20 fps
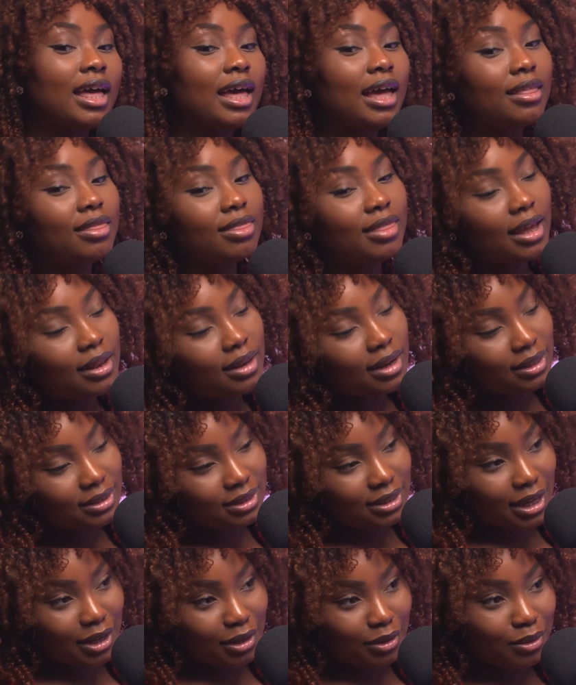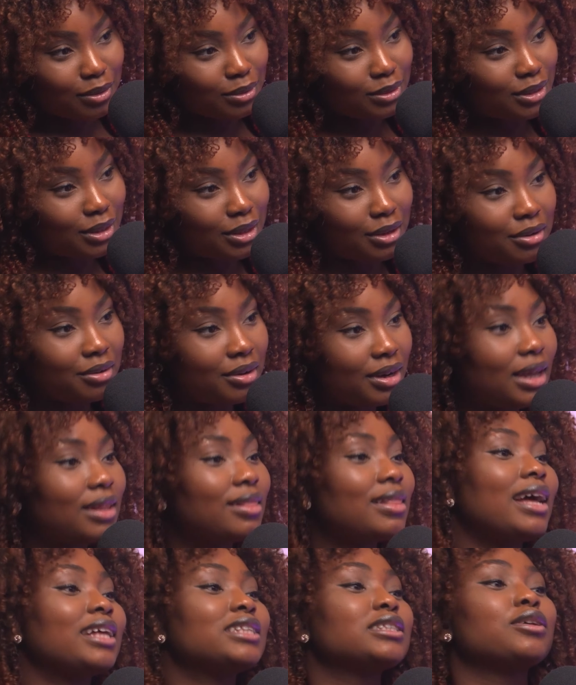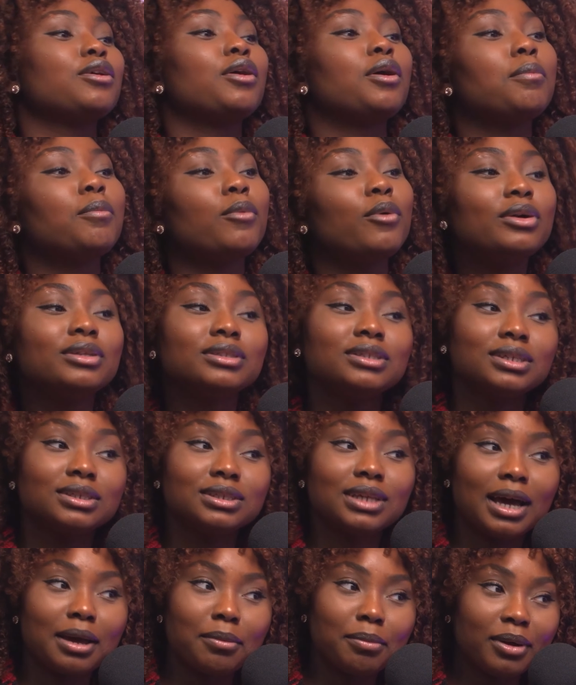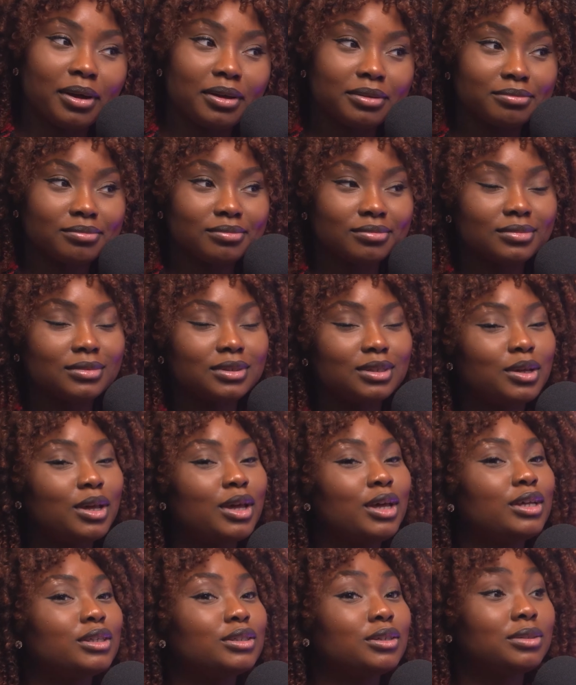And then there's technical security, and that's going more into cyber. Mm-hmm.